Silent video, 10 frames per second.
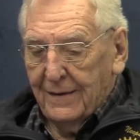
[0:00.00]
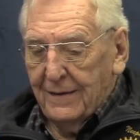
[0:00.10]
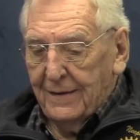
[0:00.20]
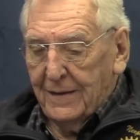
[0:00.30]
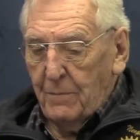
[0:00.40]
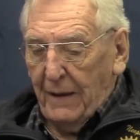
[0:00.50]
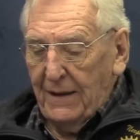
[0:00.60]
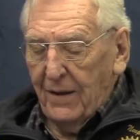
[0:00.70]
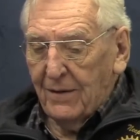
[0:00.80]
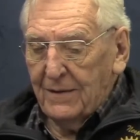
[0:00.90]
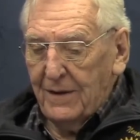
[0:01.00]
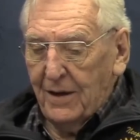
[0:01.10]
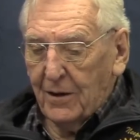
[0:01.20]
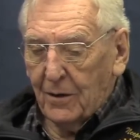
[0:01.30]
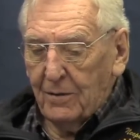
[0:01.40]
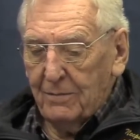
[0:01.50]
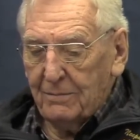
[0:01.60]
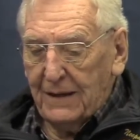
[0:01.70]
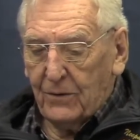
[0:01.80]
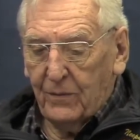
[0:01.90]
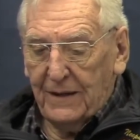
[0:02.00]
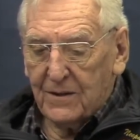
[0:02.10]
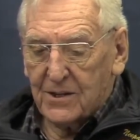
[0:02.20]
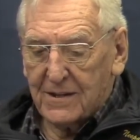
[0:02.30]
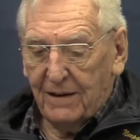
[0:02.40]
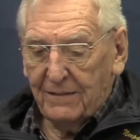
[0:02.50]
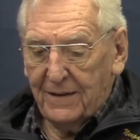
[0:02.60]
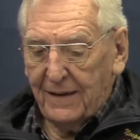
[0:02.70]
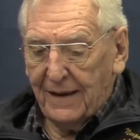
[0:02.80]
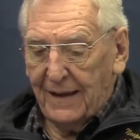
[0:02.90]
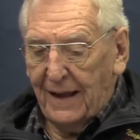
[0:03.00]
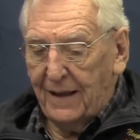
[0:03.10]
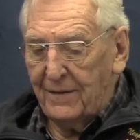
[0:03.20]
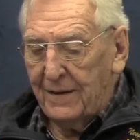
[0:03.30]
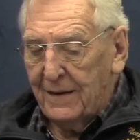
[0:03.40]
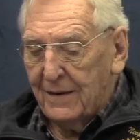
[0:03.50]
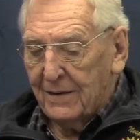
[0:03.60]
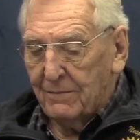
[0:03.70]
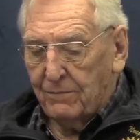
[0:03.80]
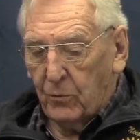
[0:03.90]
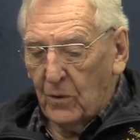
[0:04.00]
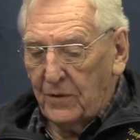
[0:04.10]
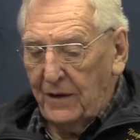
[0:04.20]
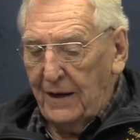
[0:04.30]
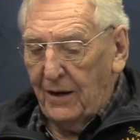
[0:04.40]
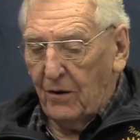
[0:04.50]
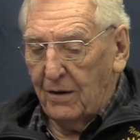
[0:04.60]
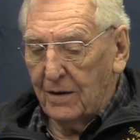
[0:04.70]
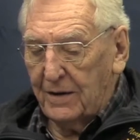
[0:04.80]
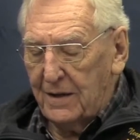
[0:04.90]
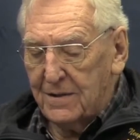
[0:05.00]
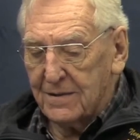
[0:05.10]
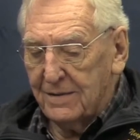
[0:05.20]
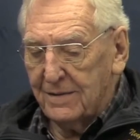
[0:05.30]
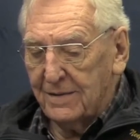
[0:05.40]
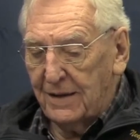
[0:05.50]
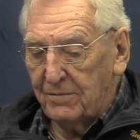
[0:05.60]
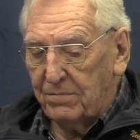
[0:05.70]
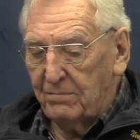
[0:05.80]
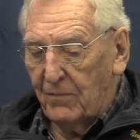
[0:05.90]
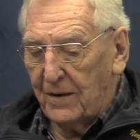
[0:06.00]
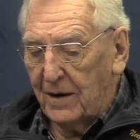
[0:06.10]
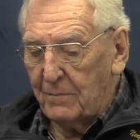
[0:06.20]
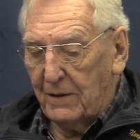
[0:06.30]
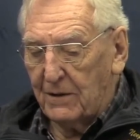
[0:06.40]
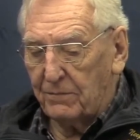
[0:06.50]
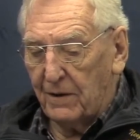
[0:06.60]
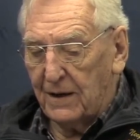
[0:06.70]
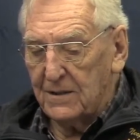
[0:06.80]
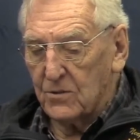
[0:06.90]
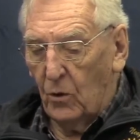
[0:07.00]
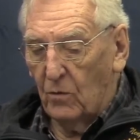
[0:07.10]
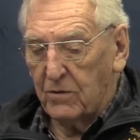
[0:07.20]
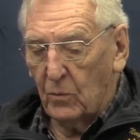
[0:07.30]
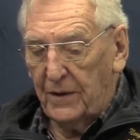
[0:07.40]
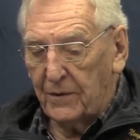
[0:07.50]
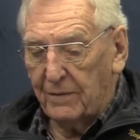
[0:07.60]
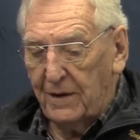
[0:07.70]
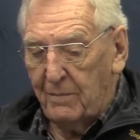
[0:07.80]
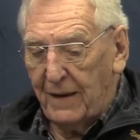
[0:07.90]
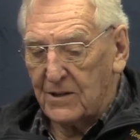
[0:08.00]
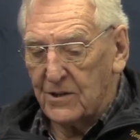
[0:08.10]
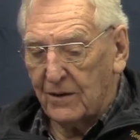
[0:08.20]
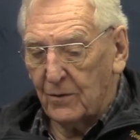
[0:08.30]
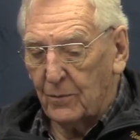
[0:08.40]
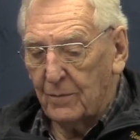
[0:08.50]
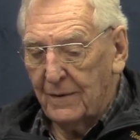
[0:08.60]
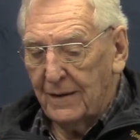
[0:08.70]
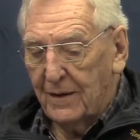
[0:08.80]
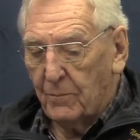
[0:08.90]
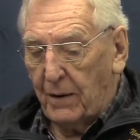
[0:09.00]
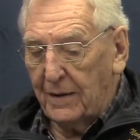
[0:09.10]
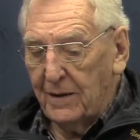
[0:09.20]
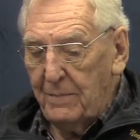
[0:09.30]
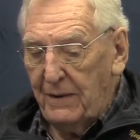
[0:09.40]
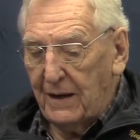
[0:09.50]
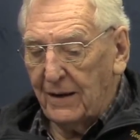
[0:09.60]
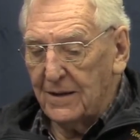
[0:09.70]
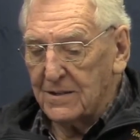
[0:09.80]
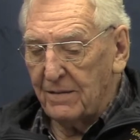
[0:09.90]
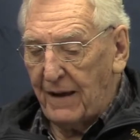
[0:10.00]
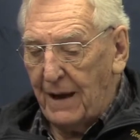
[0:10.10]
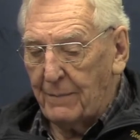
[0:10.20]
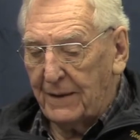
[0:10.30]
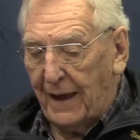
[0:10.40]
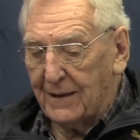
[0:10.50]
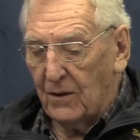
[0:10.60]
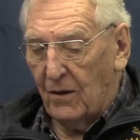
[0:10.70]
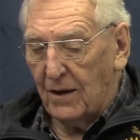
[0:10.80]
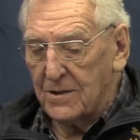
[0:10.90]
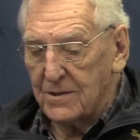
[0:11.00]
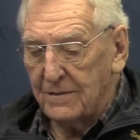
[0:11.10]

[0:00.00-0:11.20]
Depending on the year, between 7 and 14 colonies of monarch butterflies overwinter in Mexico, partly because of habitat loss